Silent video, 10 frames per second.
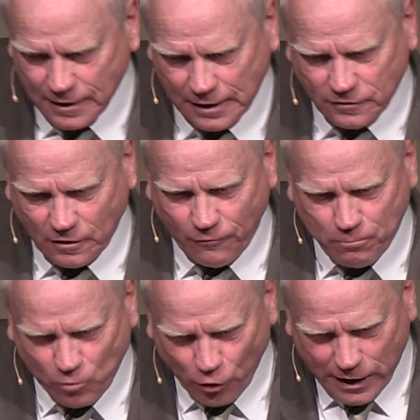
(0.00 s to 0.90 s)
that is
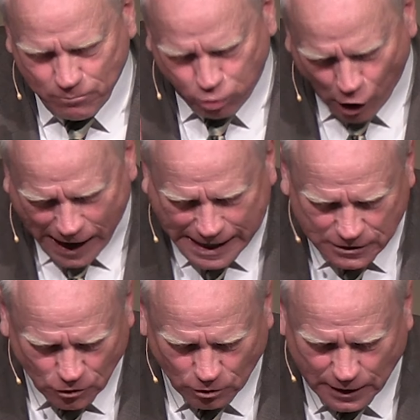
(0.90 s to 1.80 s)
of great
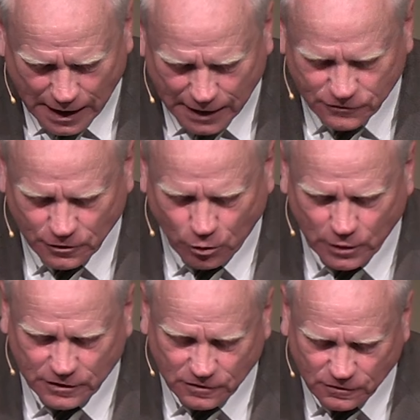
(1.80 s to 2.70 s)
practical
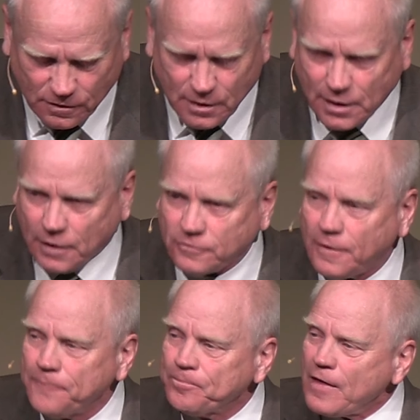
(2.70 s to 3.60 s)
consequence is
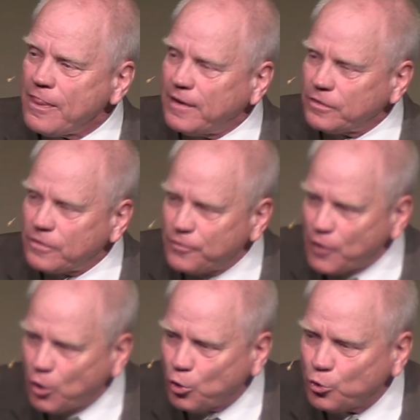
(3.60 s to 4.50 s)
this that
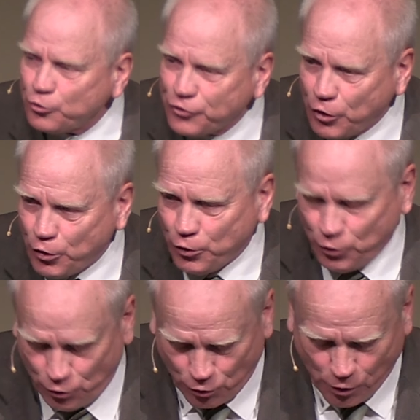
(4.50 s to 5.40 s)
those
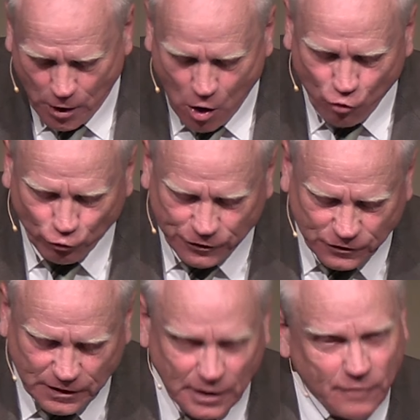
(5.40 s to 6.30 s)
who
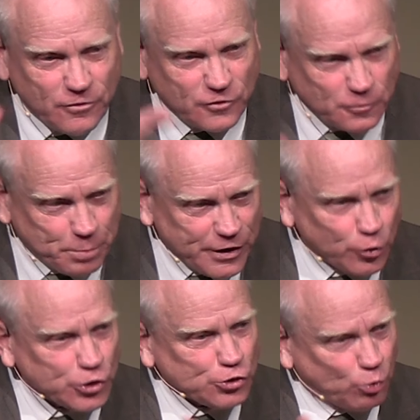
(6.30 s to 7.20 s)
receive
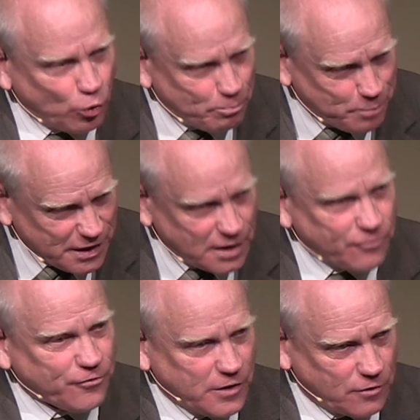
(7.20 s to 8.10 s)
spiritual
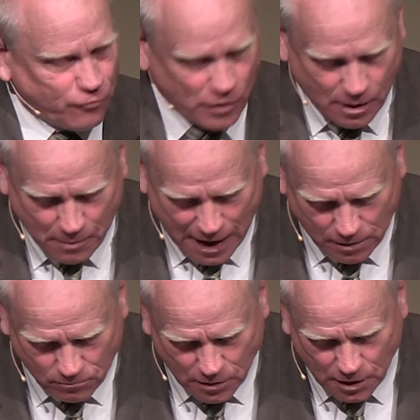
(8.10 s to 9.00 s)
benefit from
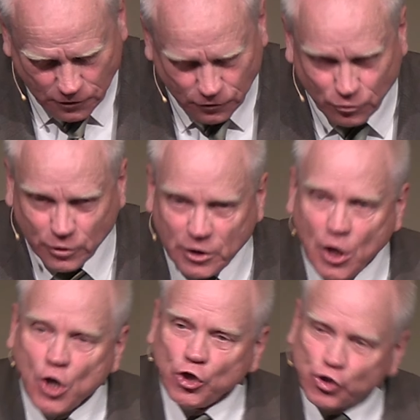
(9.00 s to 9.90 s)
a ministry
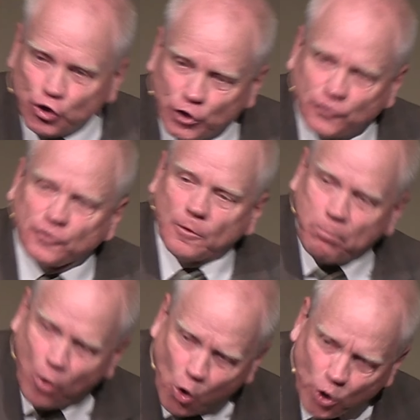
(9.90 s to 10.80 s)
should
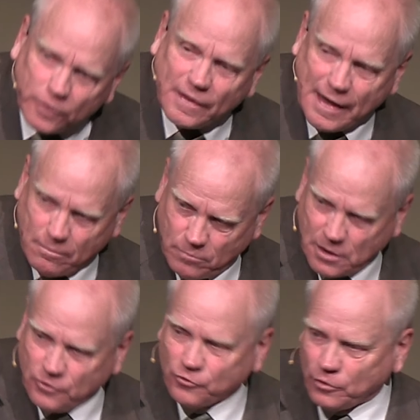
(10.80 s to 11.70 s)
support that
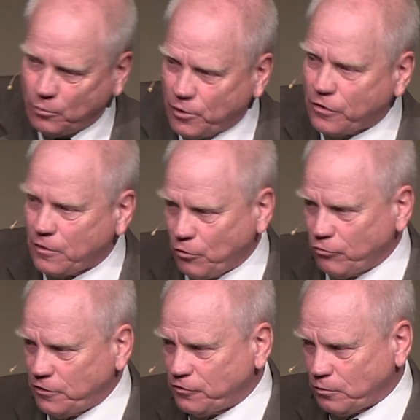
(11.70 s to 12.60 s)
ministry with their
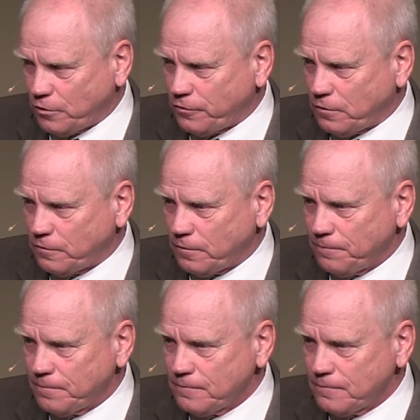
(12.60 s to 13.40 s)
resources.